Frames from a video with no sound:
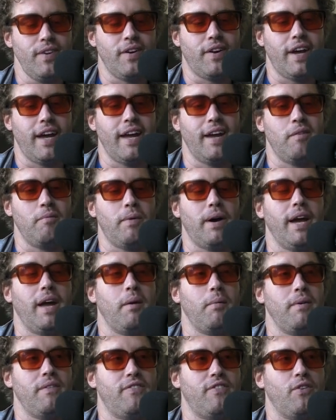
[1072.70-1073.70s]
in
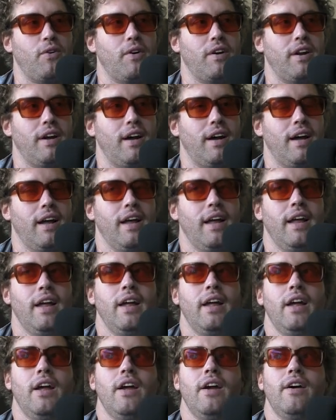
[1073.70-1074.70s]
Miami, Florida,
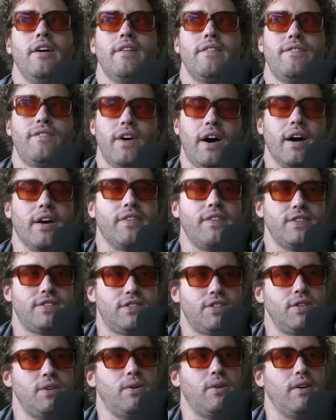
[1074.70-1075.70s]
fuck the
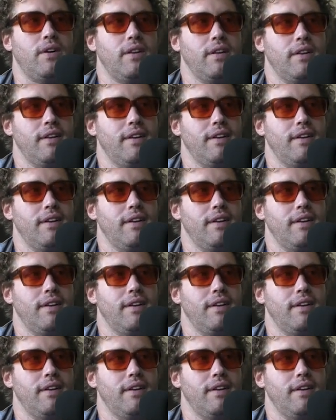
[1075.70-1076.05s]
stool.